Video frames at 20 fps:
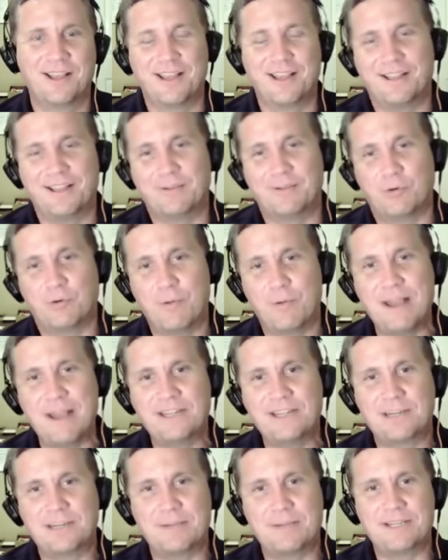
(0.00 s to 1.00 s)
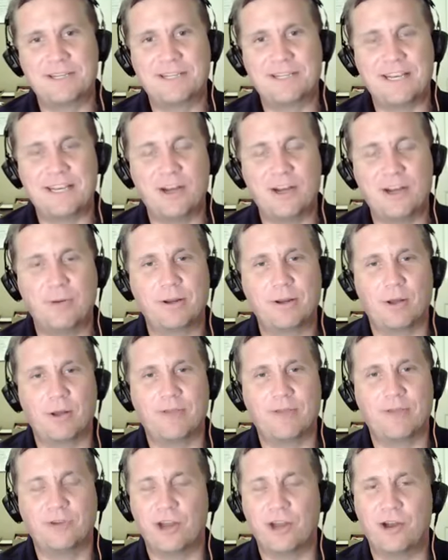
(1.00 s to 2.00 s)
It remains to be seen. Nobody will
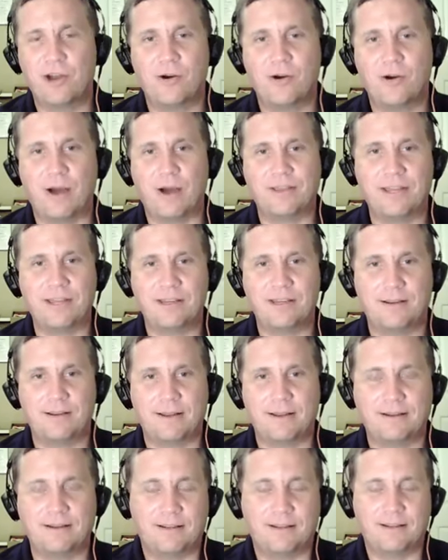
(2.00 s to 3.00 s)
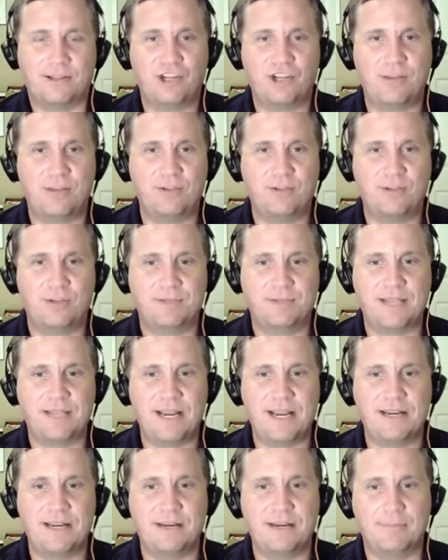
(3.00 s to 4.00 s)
ever know. I think if the championship's
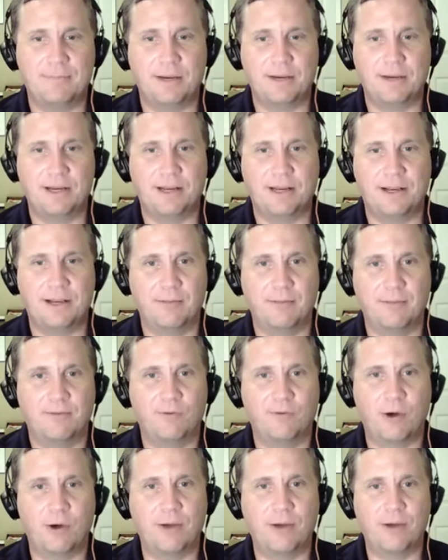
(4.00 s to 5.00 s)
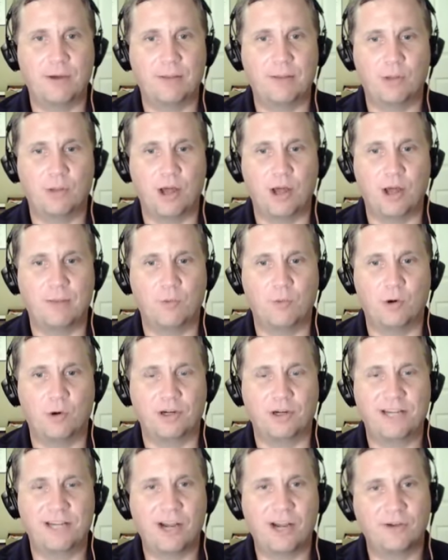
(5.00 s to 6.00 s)
tainted. But before I ramble on
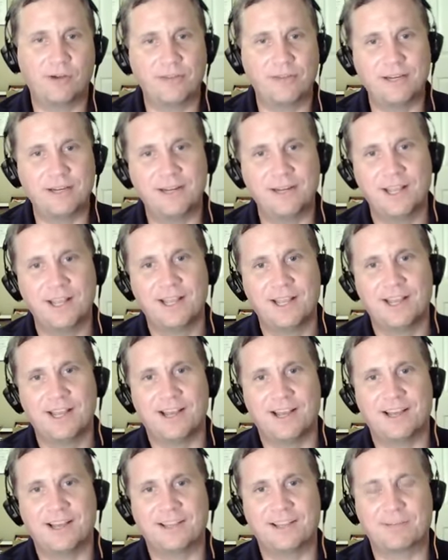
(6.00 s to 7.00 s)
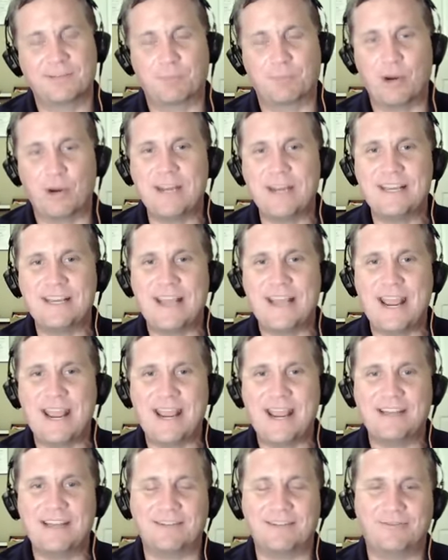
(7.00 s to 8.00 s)
more, Kelvin, the Brady
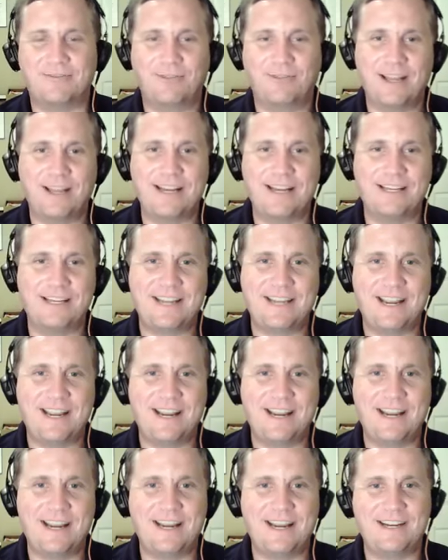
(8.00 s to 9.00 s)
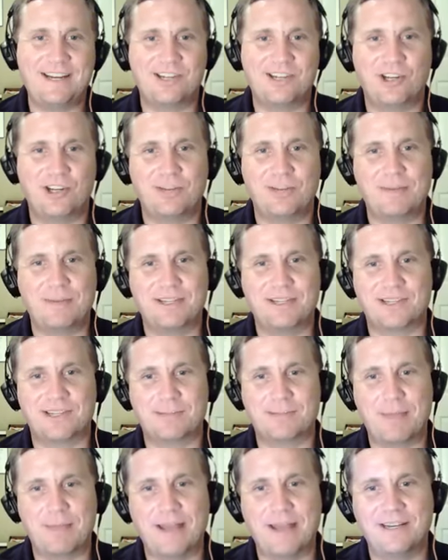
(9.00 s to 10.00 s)
Gate, Deflate Gate, should he be
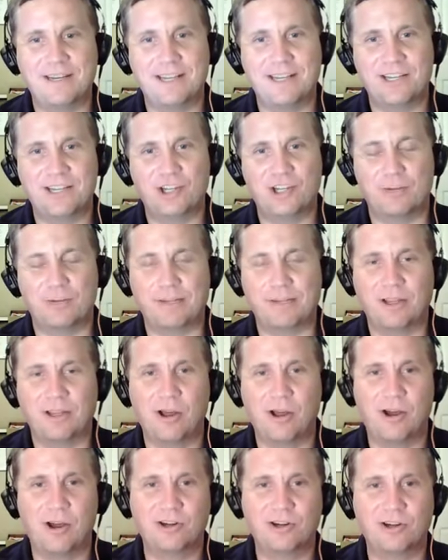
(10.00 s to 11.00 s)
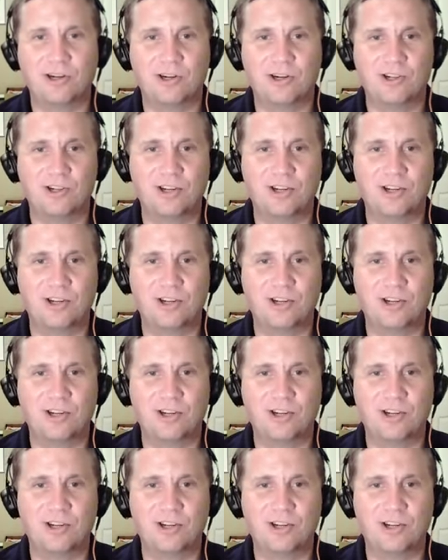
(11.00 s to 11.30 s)
suspended? Should it be longer? Should